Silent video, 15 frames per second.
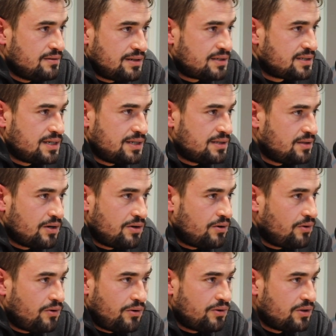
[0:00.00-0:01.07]
as in it the,
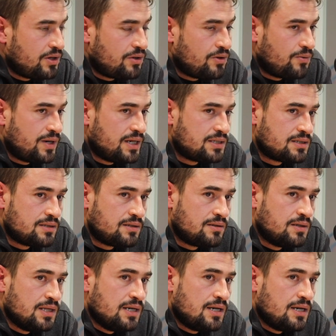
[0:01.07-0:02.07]
all the other ways, you know,